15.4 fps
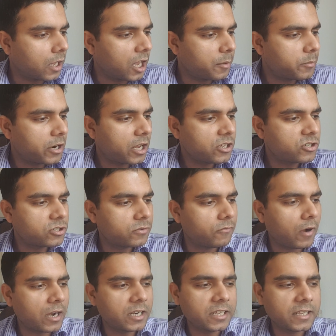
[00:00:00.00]
Hemraj
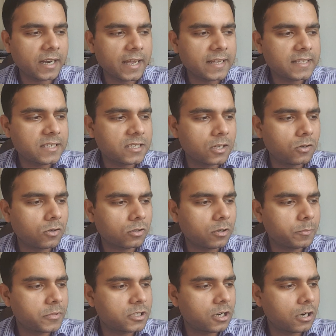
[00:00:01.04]
Vani writes, "Hello
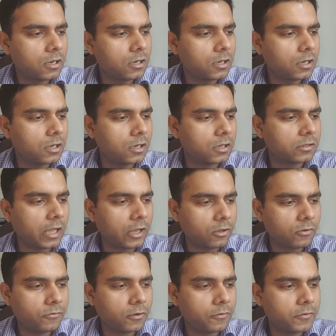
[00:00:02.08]
Dr. Mishra,
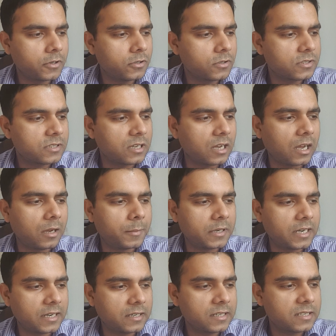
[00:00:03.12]
thank you for your videos. I'm a
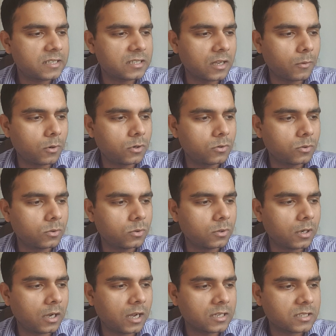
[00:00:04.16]
dentist. I want
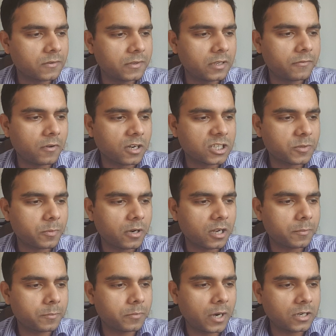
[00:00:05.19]
to ask whether
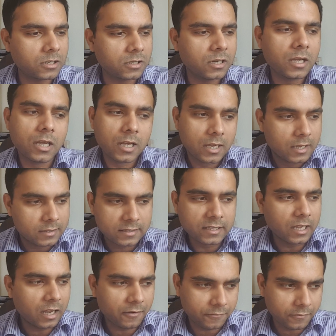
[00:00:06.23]
Fachsprach pattern..."
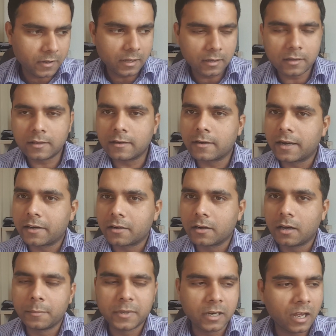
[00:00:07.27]

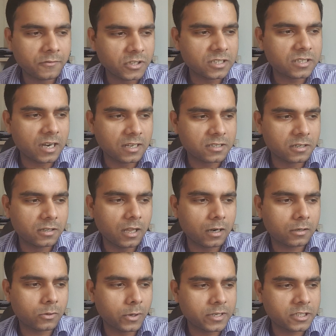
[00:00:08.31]
I've just answered
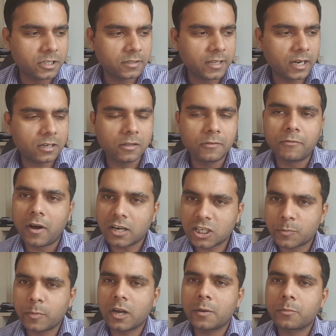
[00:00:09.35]
that question, that the
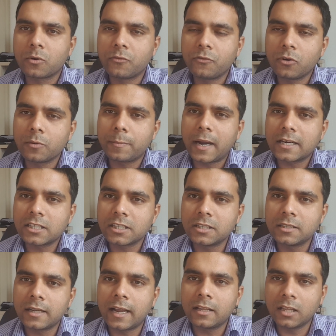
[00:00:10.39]
Fachsprachprüfung
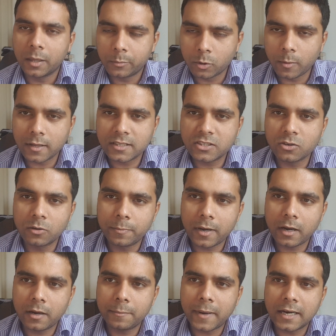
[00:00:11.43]
pattern and the Approbation
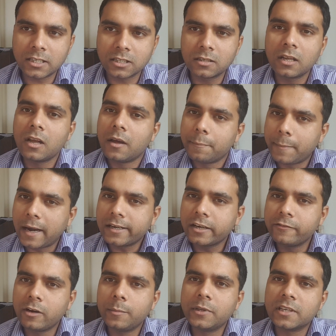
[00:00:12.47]

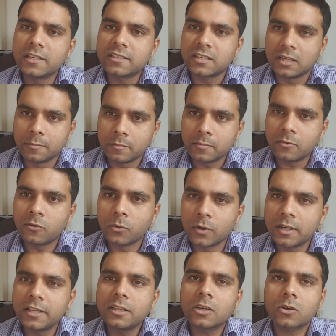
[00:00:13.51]
pattern will be the same.
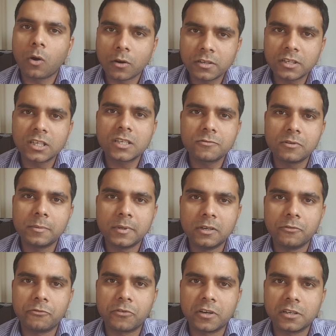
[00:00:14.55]
Only the content will be
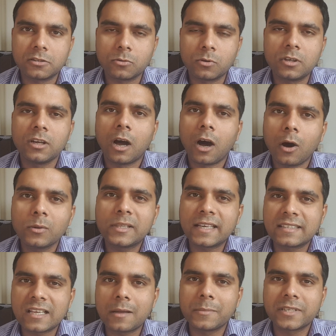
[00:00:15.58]
different. Only how the
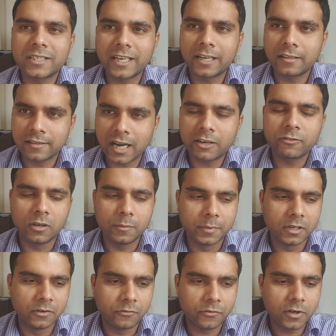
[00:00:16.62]
exam is taken, that will
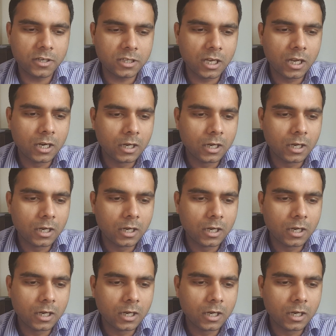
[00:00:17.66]
be different.